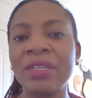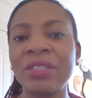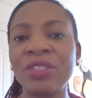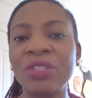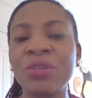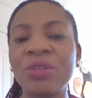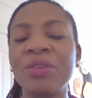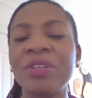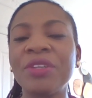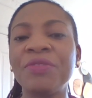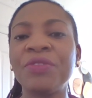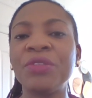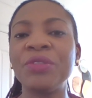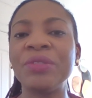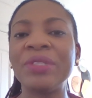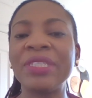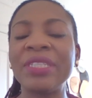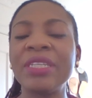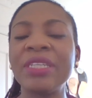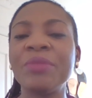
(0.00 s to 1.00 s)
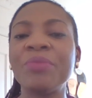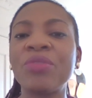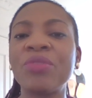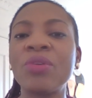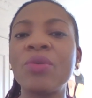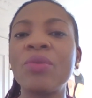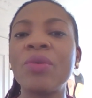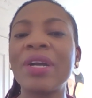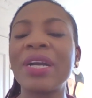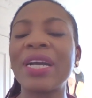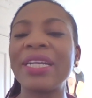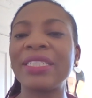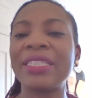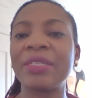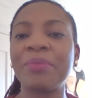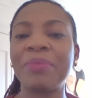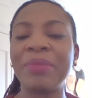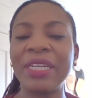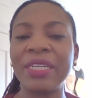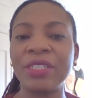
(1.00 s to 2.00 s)
So if you see ProWoc as
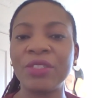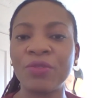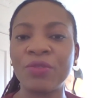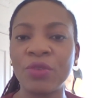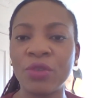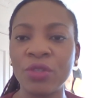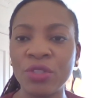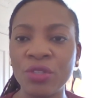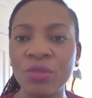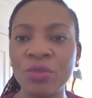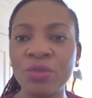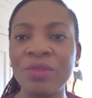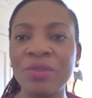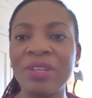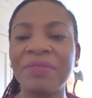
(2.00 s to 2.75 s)
a place for you,